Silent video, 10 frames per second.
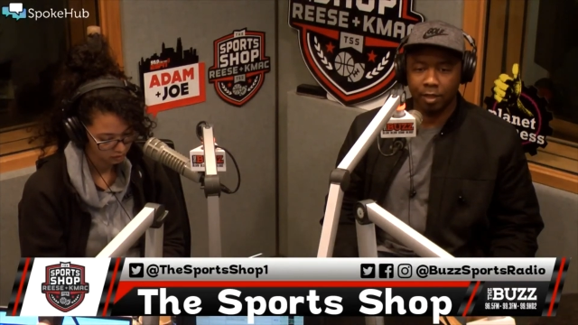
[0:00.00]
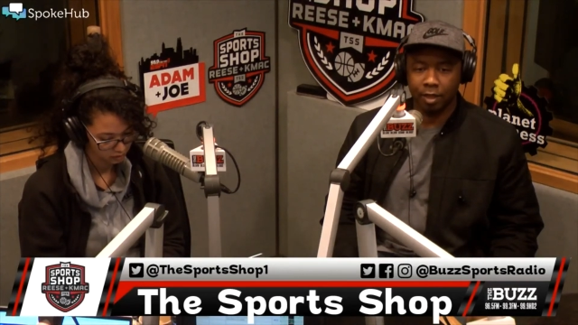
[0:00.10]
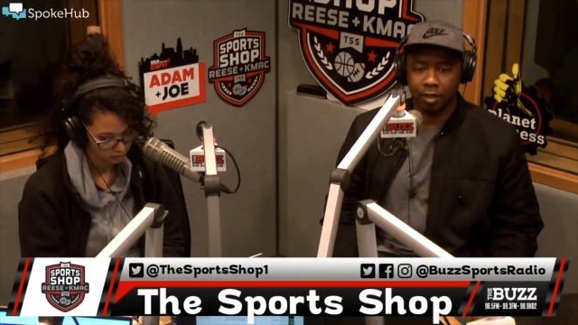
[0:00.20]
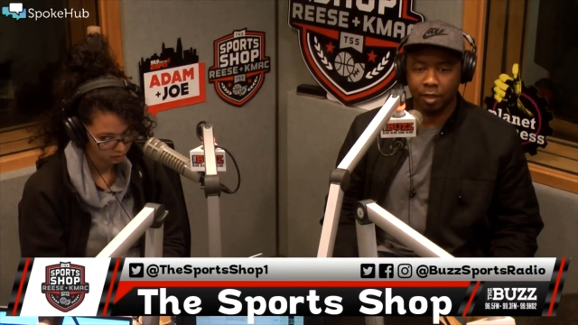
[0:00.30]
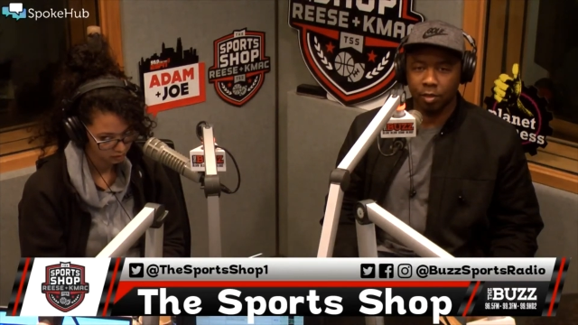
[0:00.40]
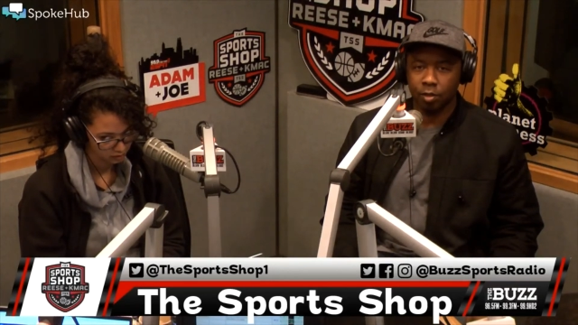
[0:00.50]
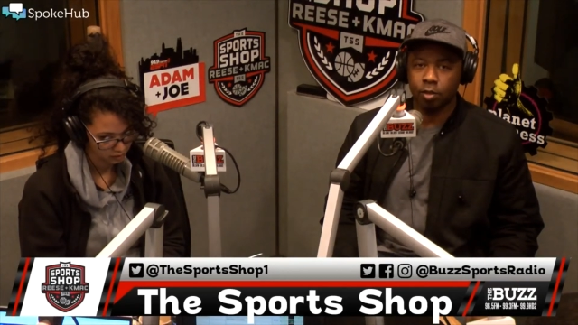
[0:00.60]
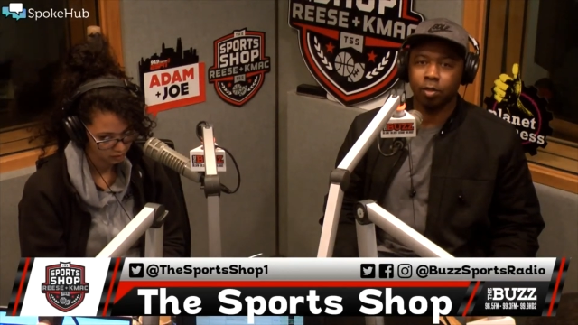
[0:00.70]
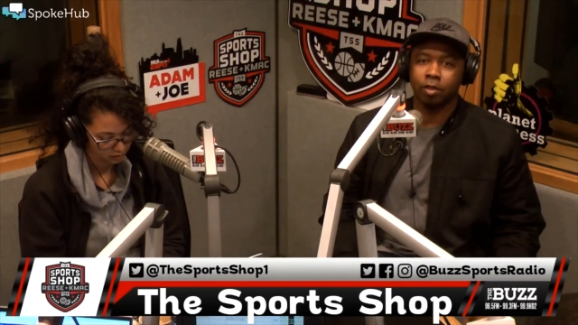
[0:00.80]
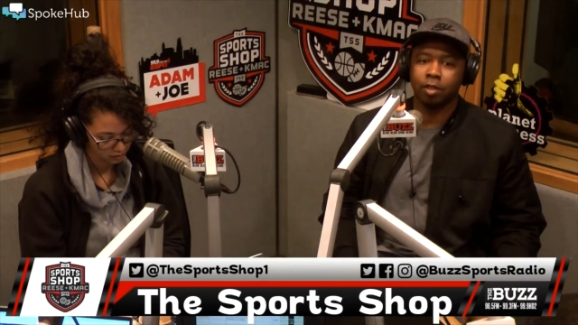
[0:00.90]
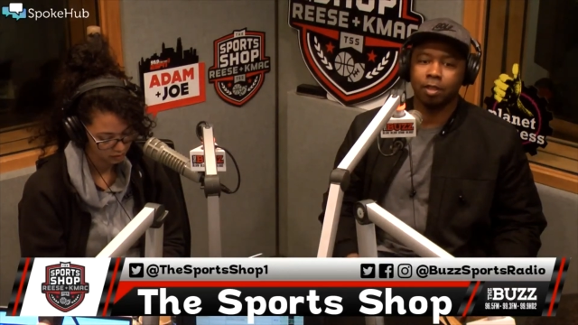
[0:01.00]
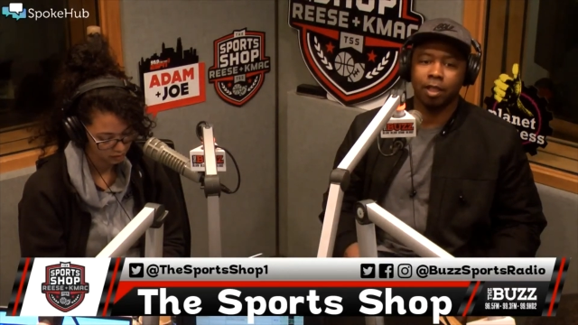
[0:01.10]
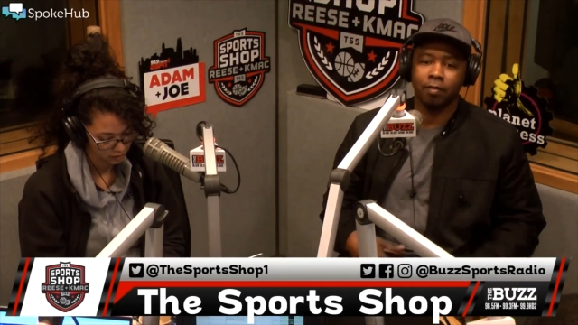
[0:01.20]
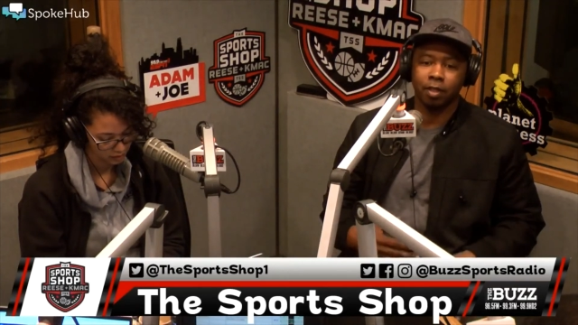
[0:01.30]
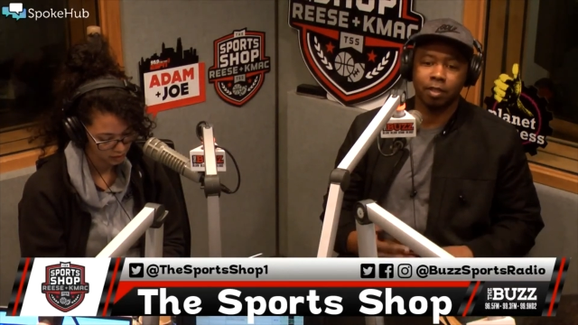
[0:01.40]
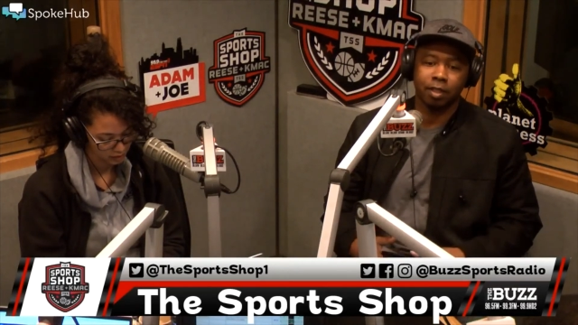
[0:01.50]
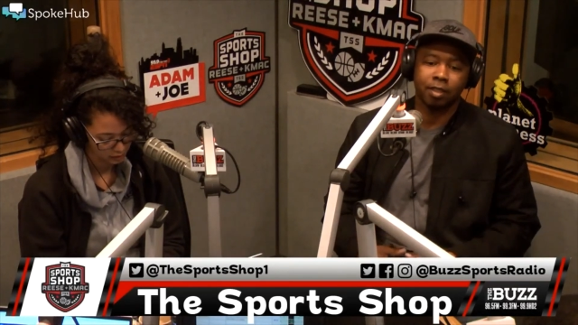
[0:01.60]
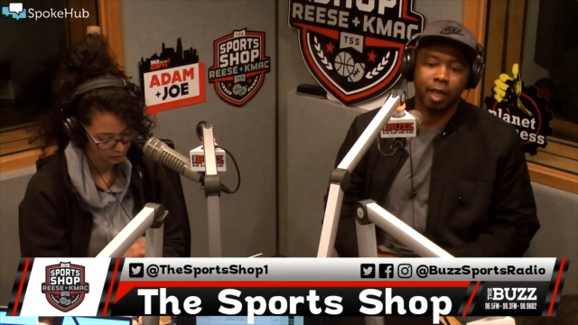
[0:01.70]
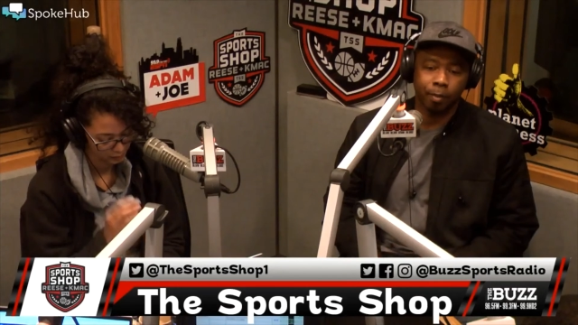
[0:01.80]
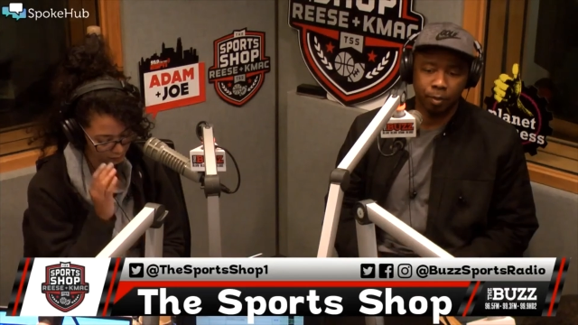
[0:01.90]
Speaker 1: Just you're just giving us
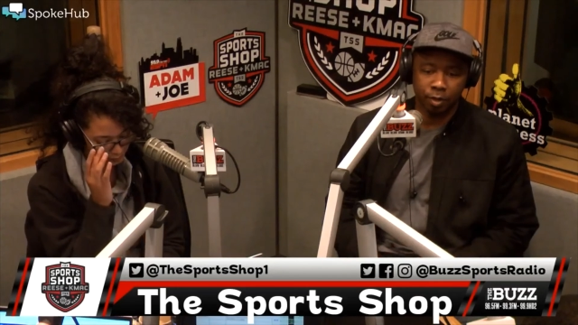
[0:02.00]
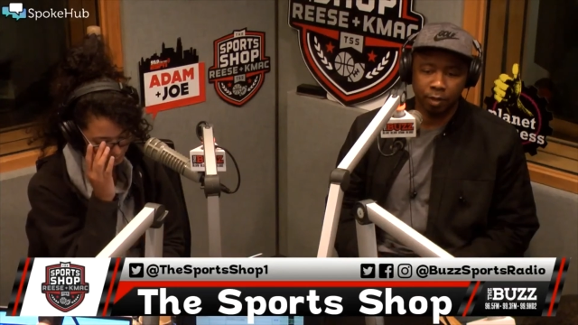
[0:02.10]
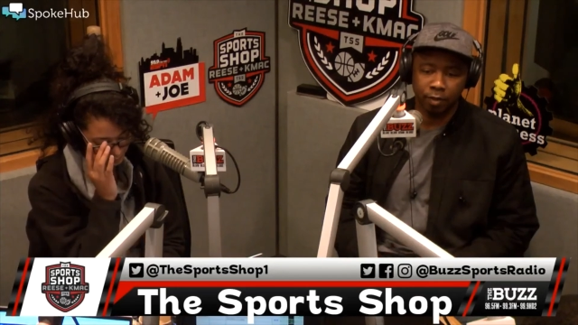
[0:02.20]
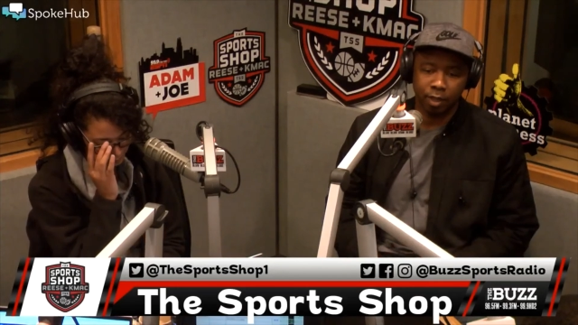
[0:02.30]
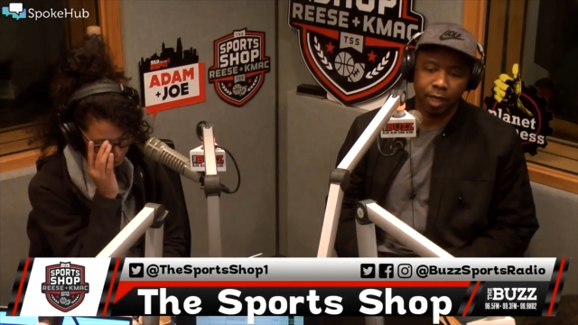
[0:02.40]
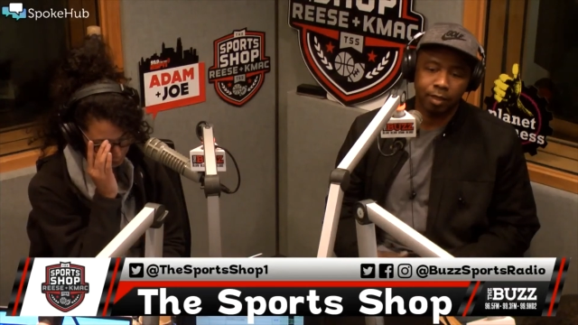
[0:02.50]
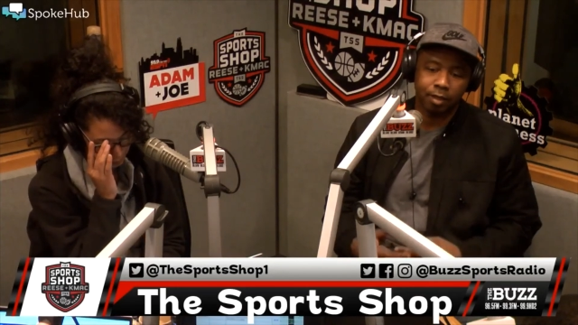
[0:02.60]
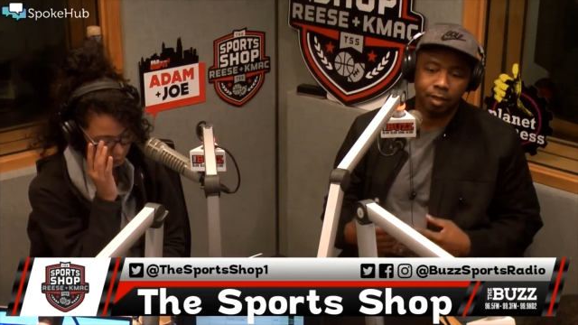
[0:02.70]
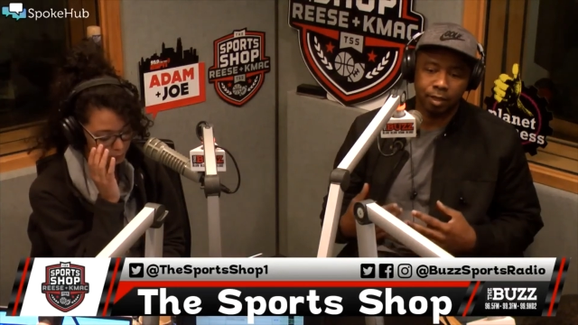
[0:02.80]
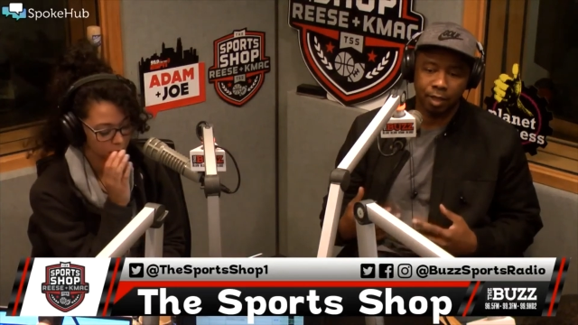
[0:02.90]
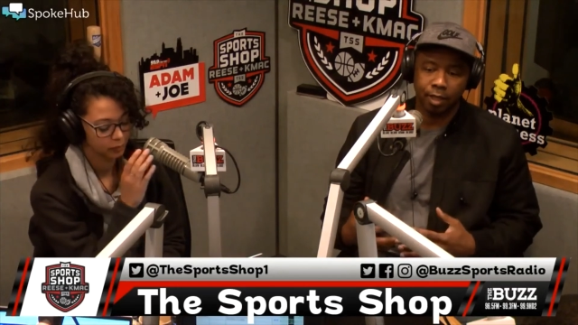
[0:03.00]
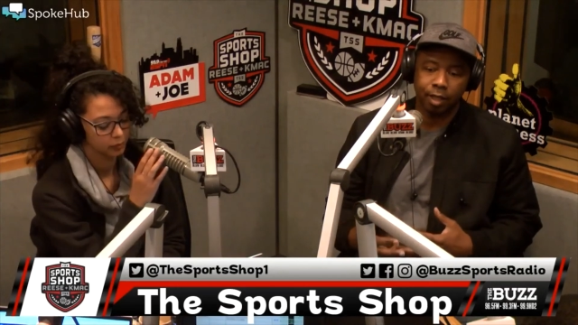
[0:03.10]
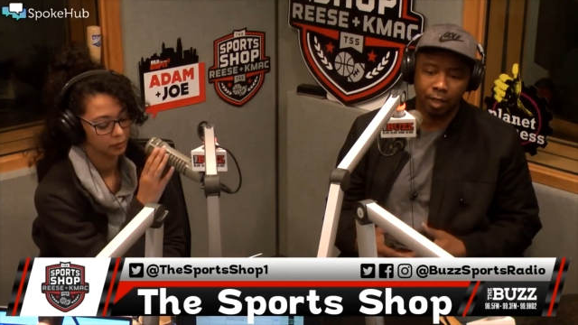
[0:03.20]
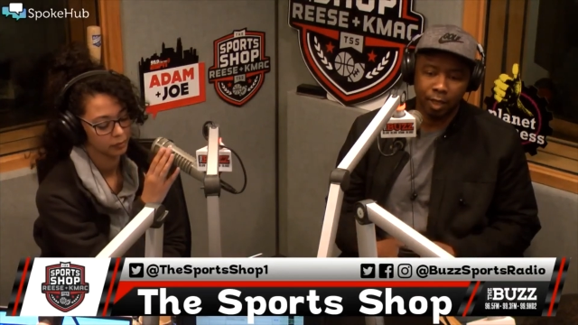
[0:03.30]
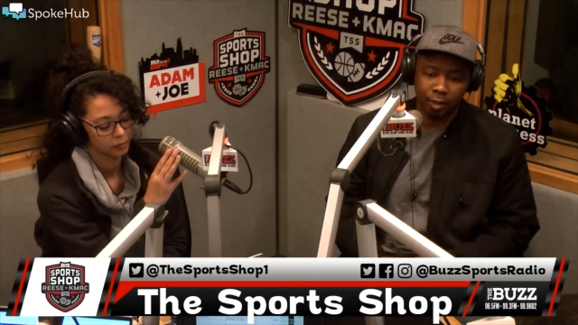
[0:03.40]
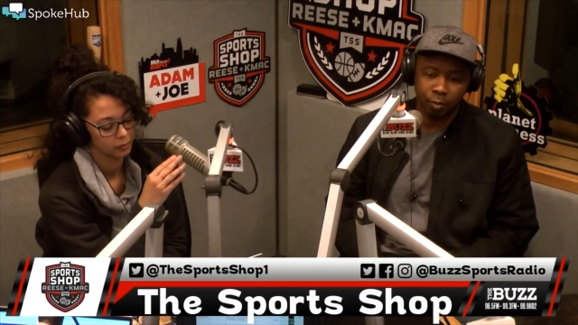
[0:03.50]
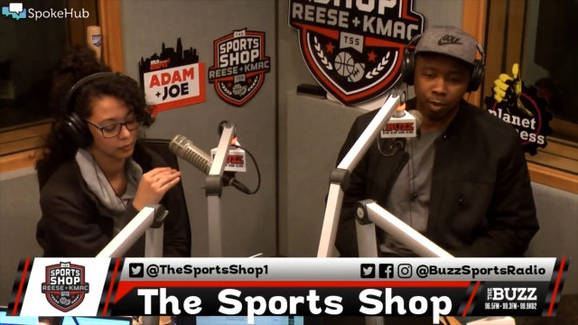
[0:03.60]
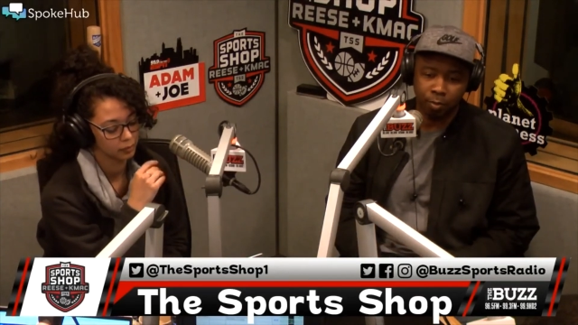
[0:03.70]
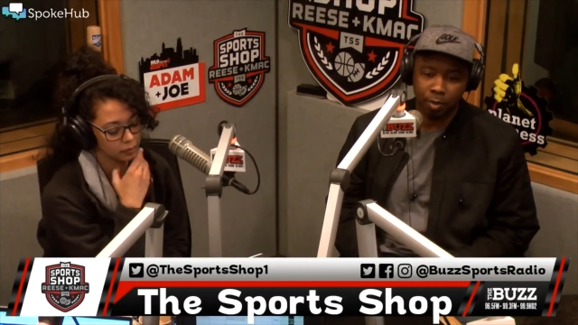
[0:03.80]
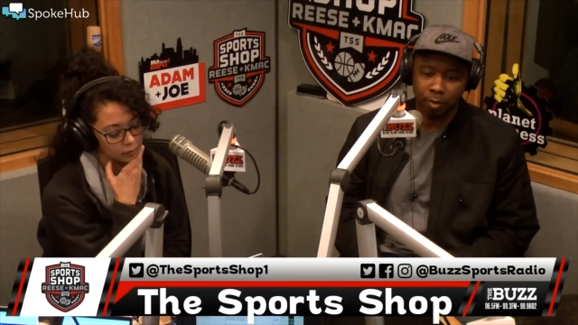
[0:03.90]
examples of his excellence, and I think that's
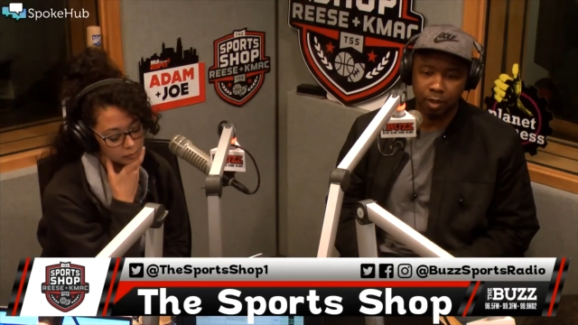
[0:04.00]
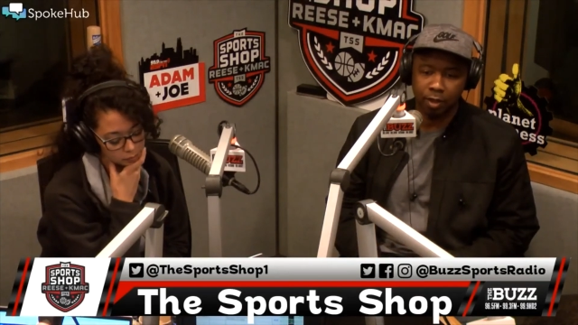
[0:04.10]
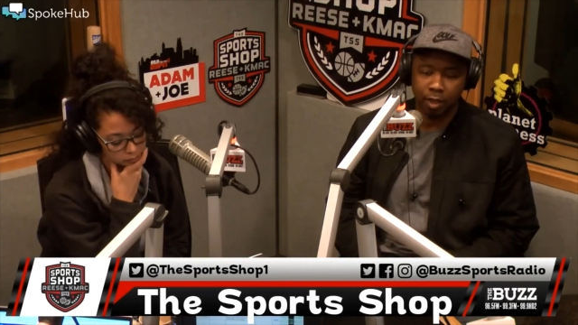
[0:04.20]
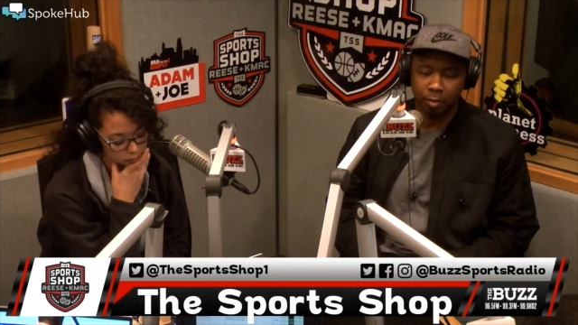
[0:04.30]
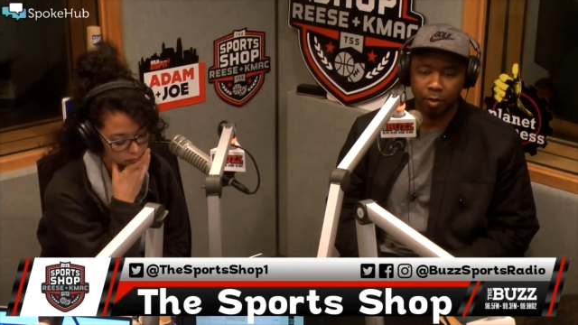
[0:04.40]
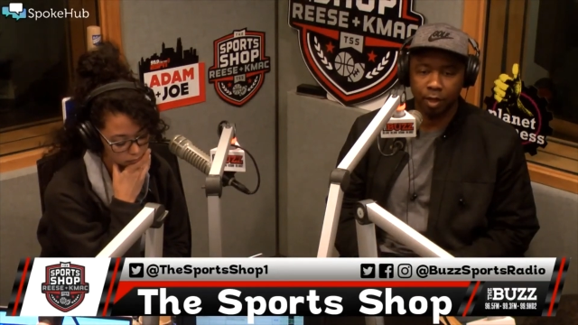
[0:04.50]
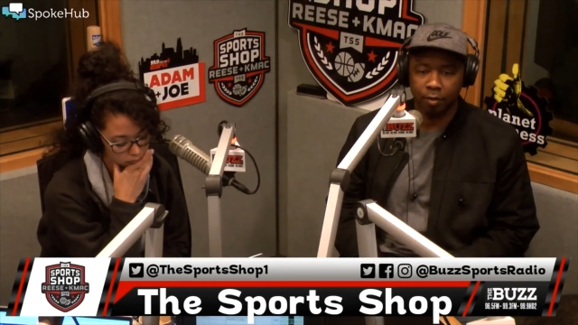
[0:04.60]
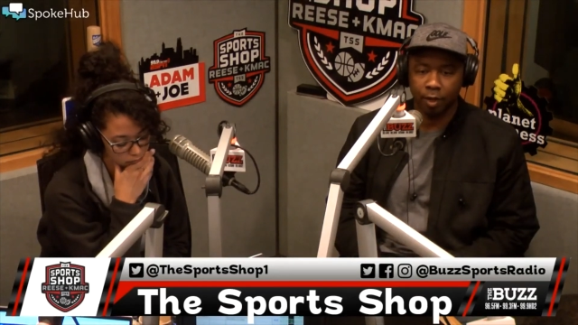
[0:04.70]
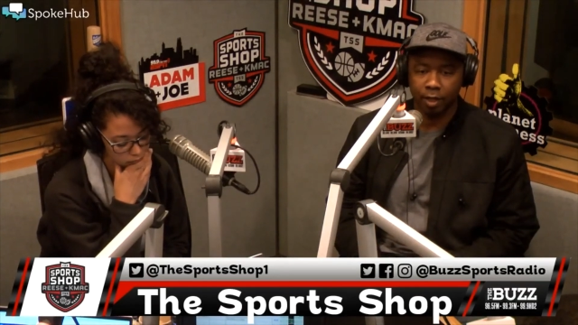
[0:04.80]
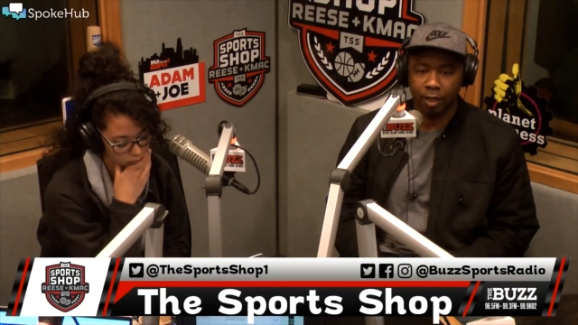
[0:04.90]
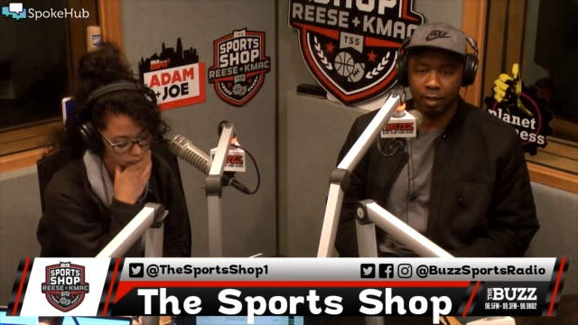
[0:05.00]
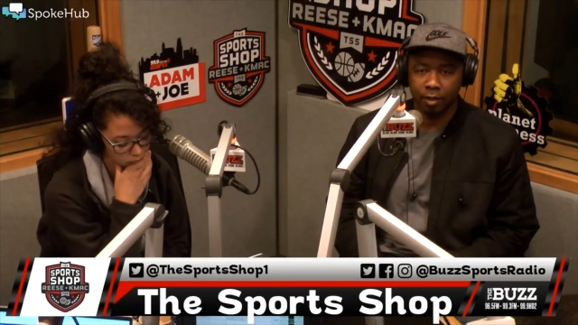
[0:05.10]
what people are celebrating right now.